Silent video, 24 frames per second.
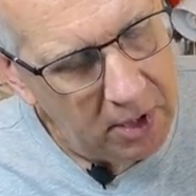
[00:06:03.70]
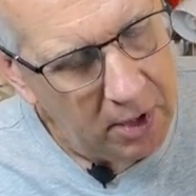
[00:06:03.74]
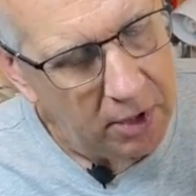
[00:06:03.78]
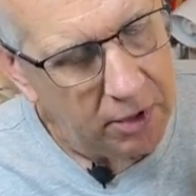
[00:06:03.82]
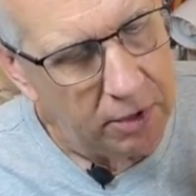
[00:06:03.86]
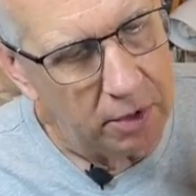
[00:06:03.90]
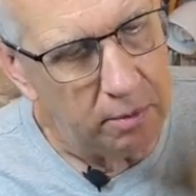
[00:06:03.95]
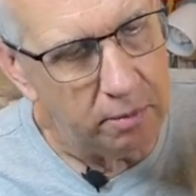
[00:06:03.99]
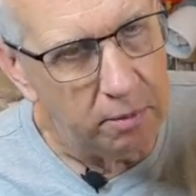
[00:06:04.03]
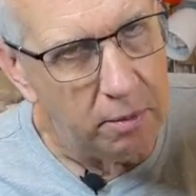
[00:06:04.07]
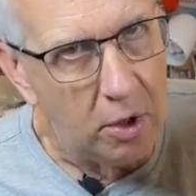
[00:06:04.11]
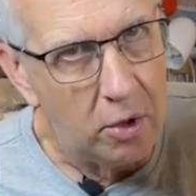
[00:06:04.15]

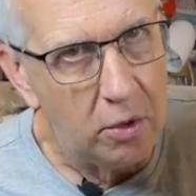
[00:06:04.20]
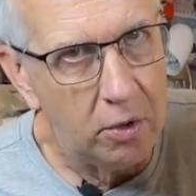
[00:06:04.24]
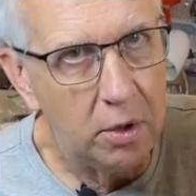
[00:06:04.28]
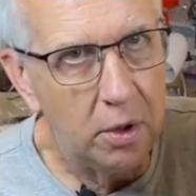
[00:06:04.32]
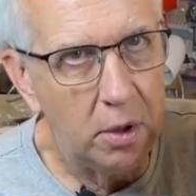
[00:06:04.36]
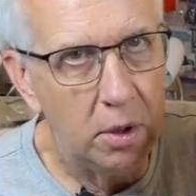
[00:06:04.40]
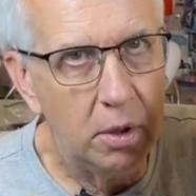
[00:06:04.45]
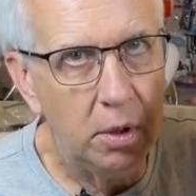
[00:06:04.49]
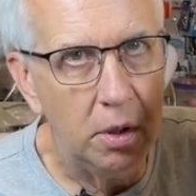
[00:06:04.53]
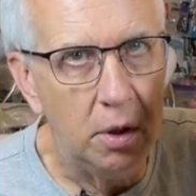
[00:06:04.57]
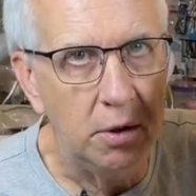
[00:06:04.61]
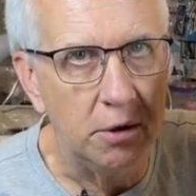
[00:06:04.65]
The
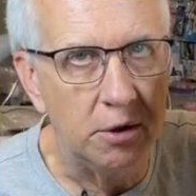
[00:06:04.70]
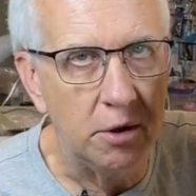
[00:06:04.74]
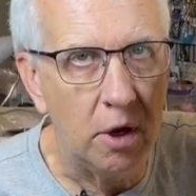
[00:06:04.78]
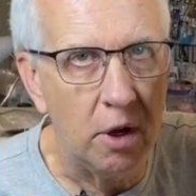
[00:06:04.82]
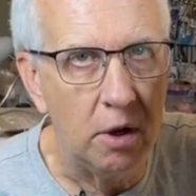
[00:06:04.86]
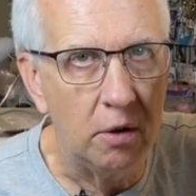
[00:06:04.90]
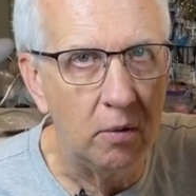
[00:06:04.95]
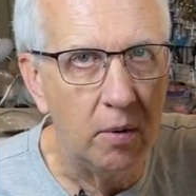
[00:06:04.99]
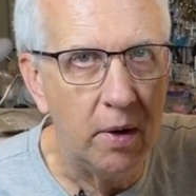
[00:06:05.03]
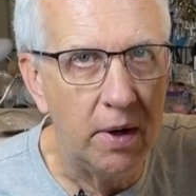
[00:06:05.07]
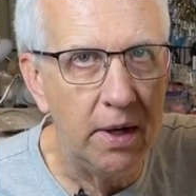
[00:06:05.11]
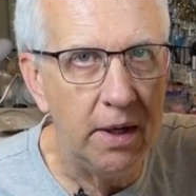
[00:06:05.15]
motor is
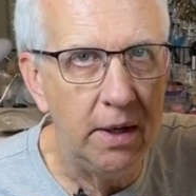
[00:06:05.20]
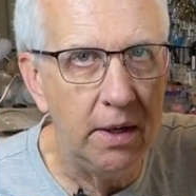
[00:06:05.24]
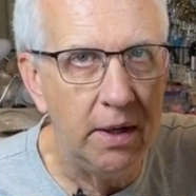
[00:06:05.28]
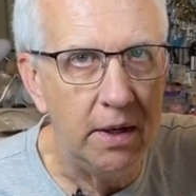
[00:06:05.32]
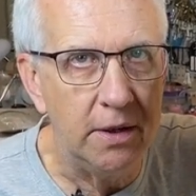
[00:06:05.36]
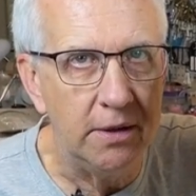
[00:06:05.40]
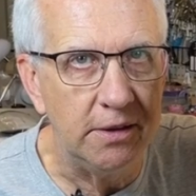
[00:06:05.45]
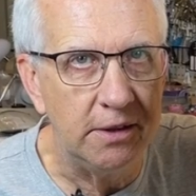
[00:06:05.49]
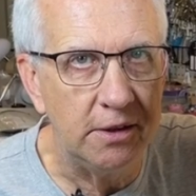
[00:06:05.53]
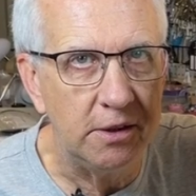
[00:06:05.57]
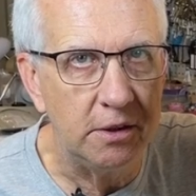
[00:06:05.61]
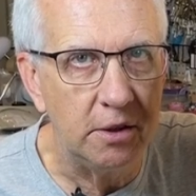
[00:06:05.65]
already
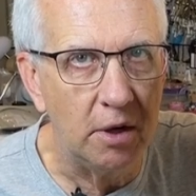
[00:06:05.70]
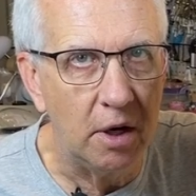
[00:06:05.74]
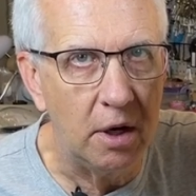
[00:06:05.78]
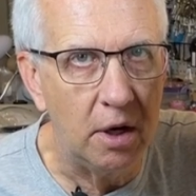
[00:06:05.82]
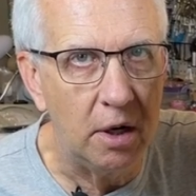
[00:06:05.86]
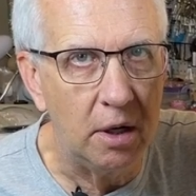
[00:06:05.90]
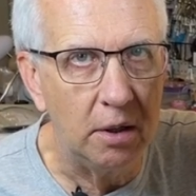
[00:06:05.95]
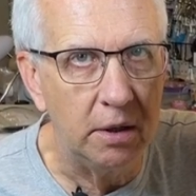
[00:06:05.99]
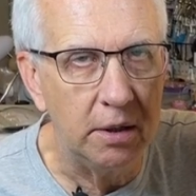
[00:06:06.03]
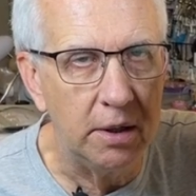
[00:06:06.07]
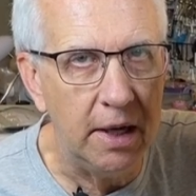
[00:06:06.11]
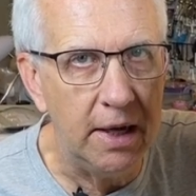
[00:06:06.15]

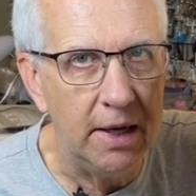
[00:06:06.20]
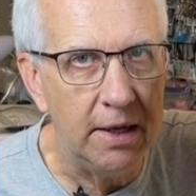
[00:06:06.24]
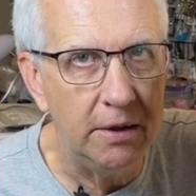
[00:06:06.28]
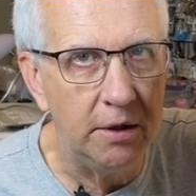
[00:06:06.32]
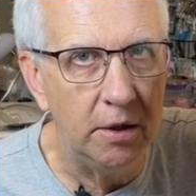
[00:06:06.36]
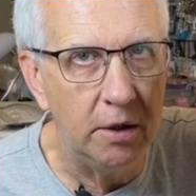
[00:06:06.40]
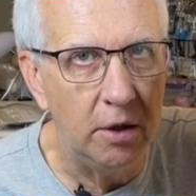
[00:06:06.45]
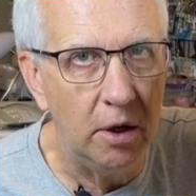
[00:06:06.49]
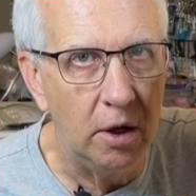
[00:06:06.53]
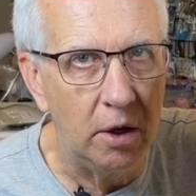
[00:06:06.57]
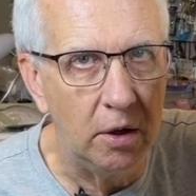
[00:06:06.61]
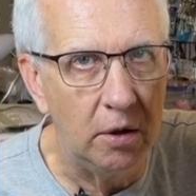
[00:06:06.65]
installed in
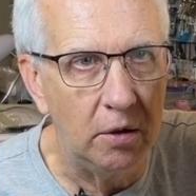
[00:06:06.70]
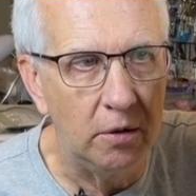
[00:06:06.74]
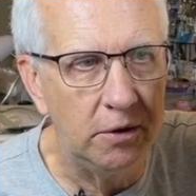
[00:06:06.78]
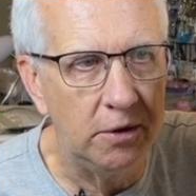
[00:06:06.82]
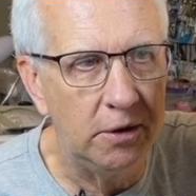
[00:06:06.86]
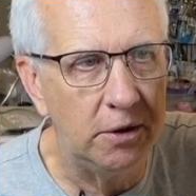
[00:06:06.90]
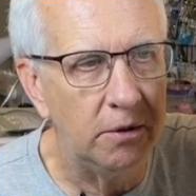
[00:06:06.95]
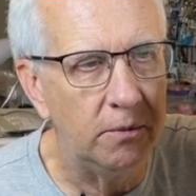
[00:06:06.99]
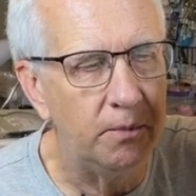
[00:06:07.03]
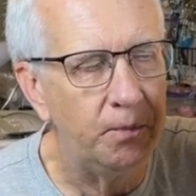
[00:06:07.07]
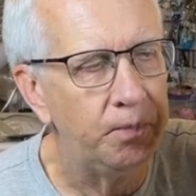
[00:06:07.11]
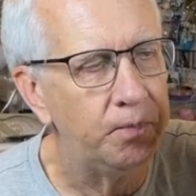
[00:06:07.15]
the
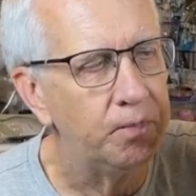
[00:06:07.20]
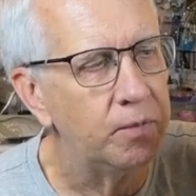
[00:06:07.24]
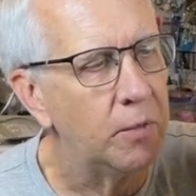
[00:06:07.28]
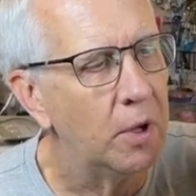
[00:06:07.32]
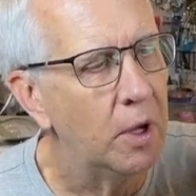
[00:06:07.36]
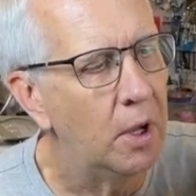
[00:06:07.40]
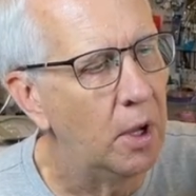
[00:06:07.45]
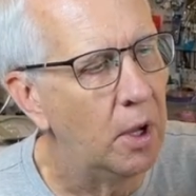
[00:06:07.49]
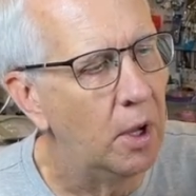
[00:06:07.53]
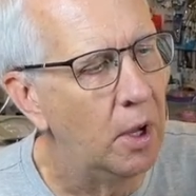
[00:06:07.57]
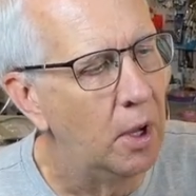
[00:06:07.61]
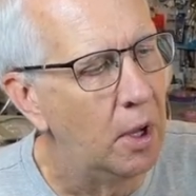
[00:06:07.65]
nose.
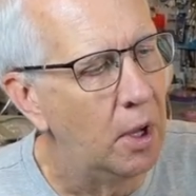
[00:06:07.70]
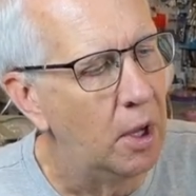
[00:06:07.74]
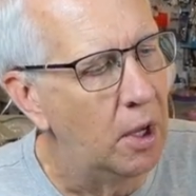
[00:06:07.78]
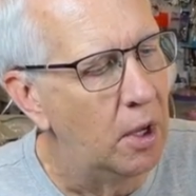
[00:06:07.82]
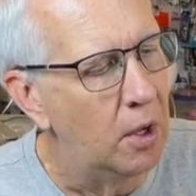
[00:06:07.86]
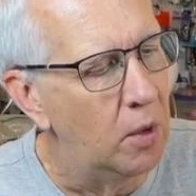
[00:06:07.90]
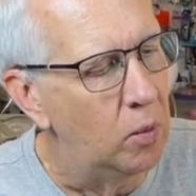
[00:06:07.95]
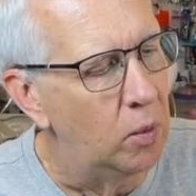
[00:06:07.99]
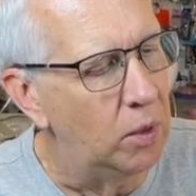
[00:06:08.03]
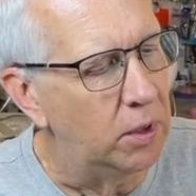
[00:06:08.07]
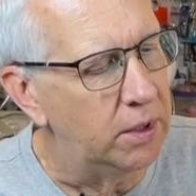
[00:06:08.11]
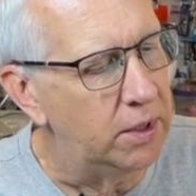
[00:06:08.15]

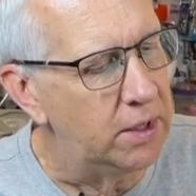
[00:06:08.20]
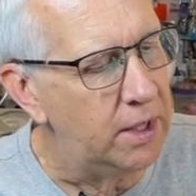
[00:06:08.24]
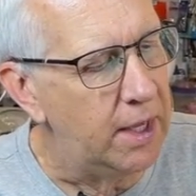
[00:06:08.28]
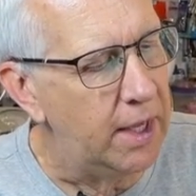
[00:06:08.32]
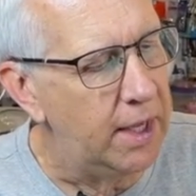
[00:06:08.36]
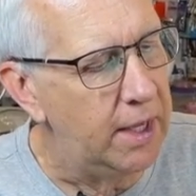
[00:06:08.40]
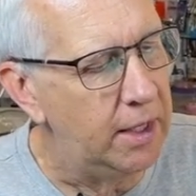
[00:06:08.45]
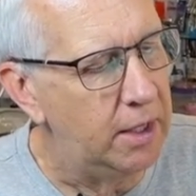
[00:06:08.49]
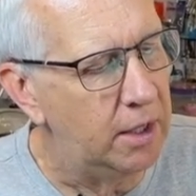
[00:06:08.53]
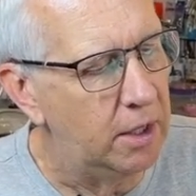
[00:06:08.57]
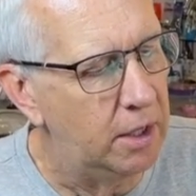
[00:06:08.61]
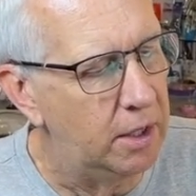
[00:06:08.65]
We'll
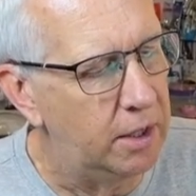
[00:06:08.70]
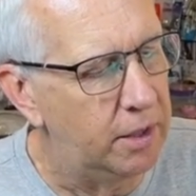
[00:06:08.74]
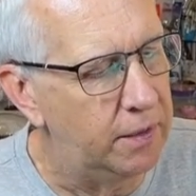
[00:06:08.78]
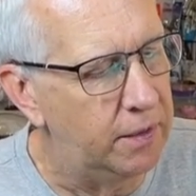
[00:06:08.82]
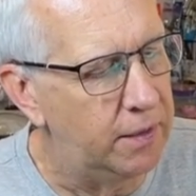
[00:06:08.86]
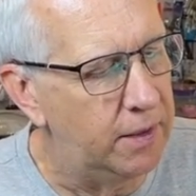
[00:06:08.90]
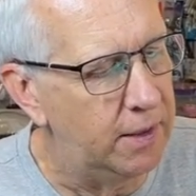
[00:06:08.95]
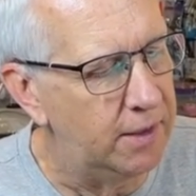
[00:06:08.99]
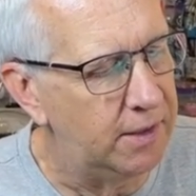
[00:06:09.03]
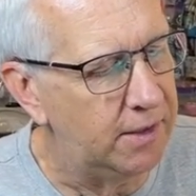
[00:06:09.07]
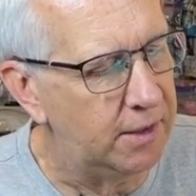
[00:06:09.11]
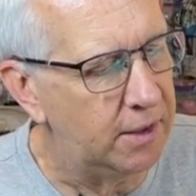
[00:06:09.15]
take
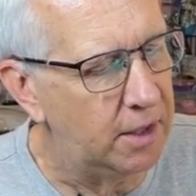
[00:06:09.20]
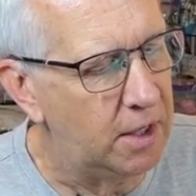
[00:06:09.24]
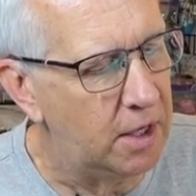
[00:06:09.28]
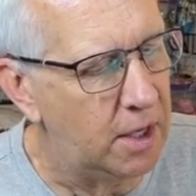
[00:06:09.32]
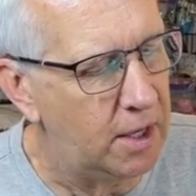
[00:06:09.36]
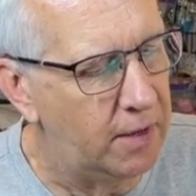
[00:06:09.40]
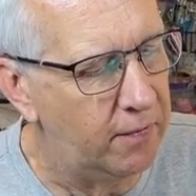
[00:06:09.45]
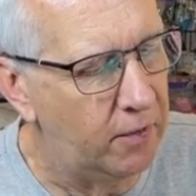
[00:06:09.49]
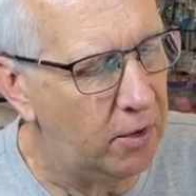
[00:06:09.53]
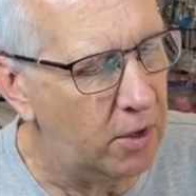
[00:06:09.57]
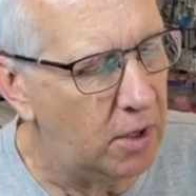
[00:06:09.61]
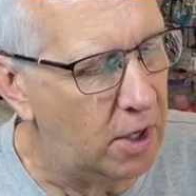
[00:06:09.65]
this
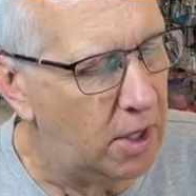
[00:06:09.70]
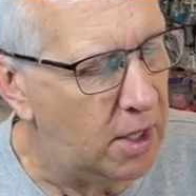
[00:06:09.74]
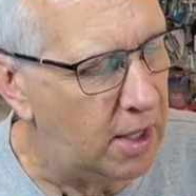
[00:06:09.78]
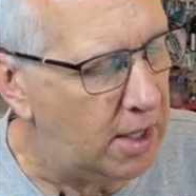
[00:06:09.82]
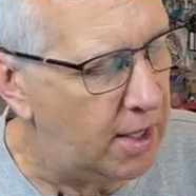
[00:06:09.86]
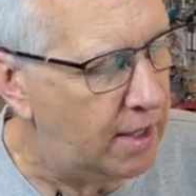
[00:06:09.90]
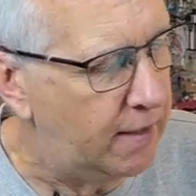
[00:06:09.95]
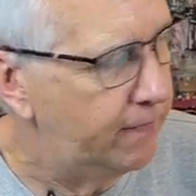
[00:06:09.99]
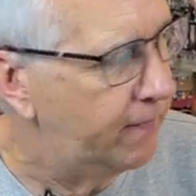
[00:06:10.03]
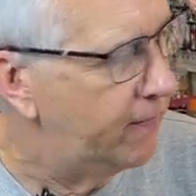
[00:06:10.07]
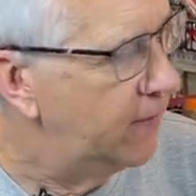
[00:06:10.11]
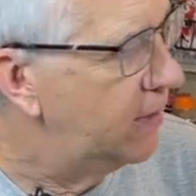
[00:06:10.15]
cover
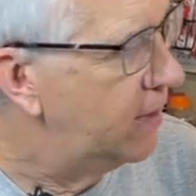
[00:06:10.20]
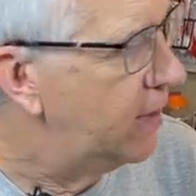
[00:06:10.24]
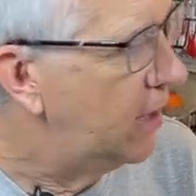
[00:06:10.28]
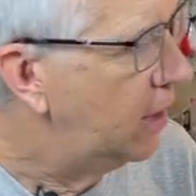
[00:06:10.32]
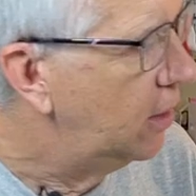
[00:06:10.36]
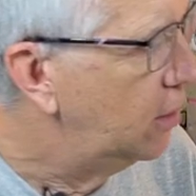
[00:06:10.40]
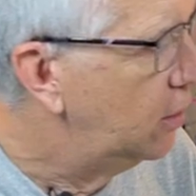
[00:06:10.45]
off and take